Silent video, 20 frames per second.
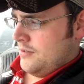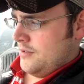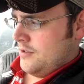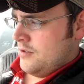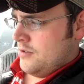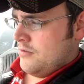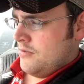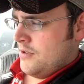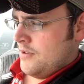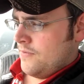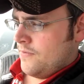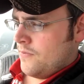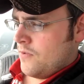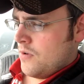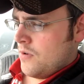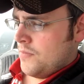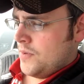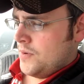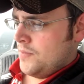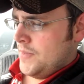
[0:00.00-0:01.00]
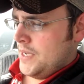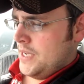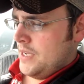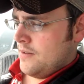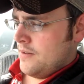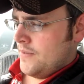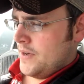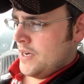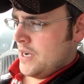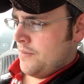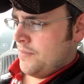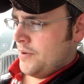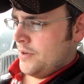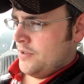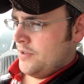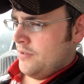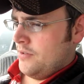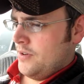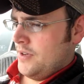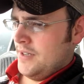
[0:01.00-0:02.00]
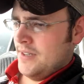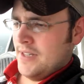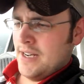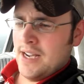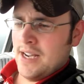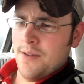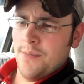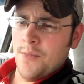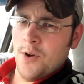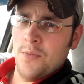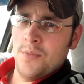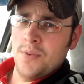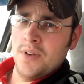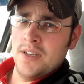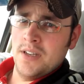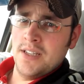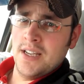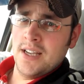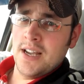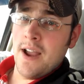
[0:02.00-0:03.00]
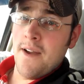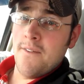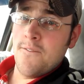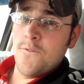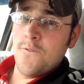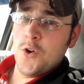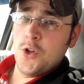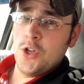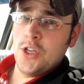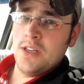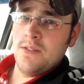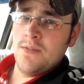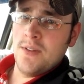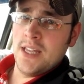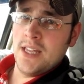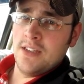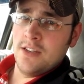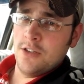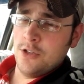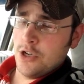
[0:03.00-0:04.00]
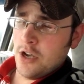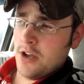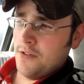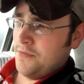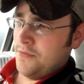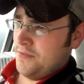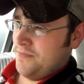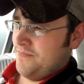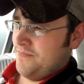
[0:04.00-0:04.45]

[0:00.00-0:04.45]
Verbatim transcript: You informed me of an opportunity that I am hoping to take full advantage of.